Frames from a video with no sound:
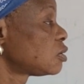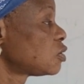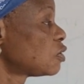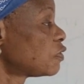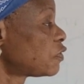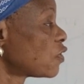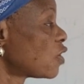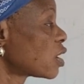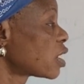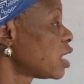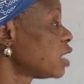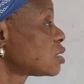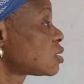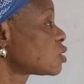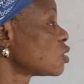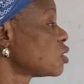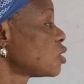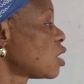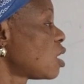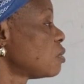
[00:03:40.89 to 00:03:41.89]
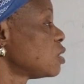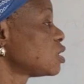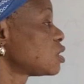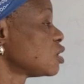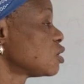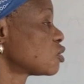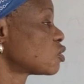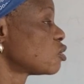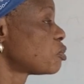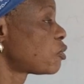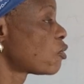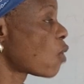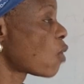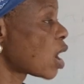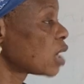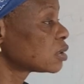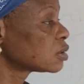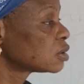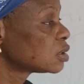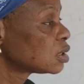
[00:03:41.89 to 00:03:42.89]
Don't forget, sodium is in group
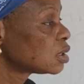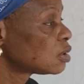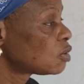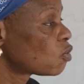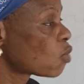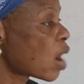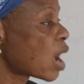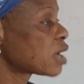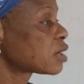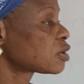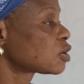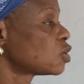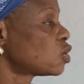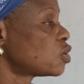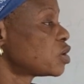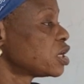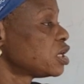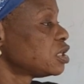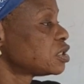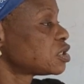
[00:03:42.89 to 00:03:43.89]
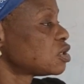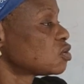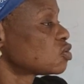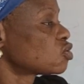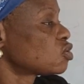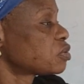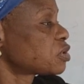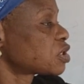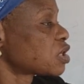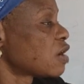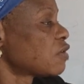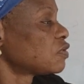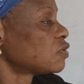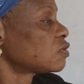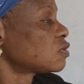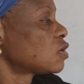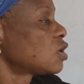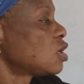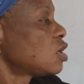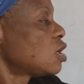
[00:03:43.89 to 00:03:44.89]
1, while chlorine is in group 7.